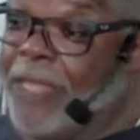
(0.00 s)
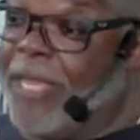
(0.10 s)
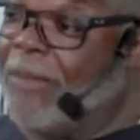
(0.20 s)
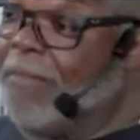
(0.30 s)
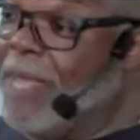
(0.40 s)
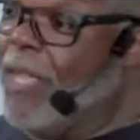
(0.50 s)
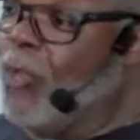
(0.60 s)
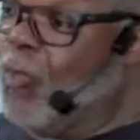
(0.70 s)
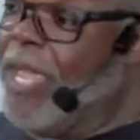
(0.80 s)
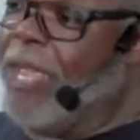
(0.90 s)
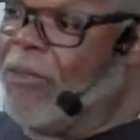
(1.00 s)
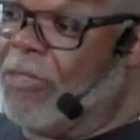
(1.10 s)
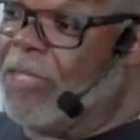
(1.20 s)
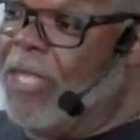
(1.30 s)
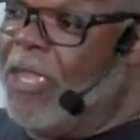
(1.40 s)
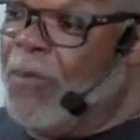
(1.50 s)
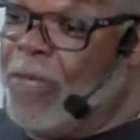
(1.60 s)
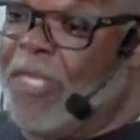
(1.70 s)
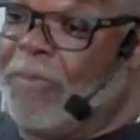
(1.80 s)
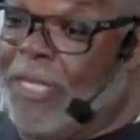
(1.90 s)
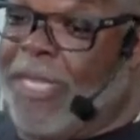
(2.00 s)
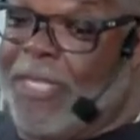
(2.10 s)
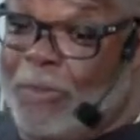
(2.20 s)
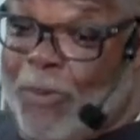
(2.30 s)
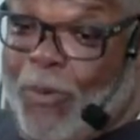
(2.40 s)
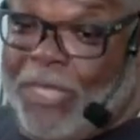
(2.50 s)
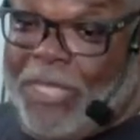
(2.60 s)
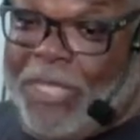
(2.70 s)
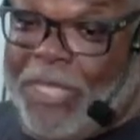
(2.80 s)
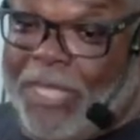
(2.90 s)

that a male wears when he plays sports